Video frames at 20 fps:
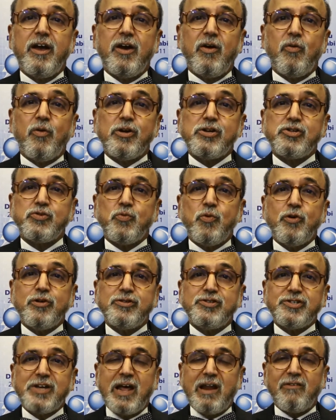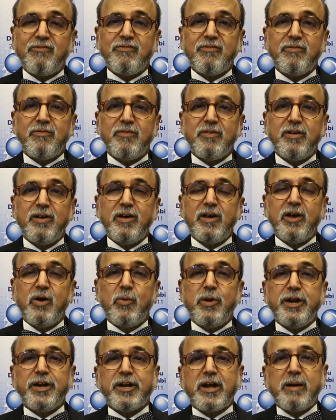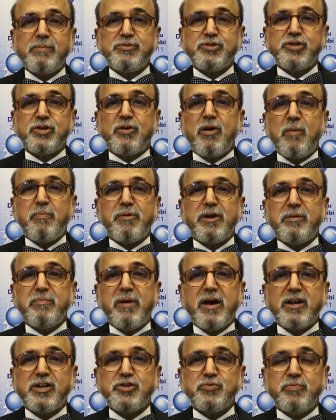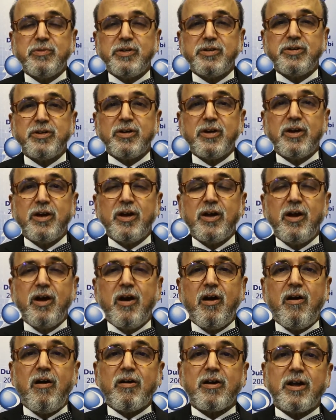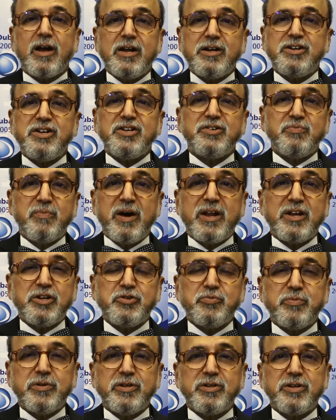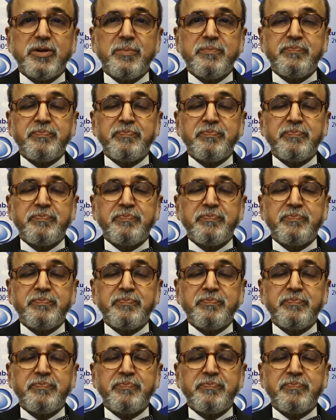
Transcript: one's own self. When it comes to corporate management, or country's management,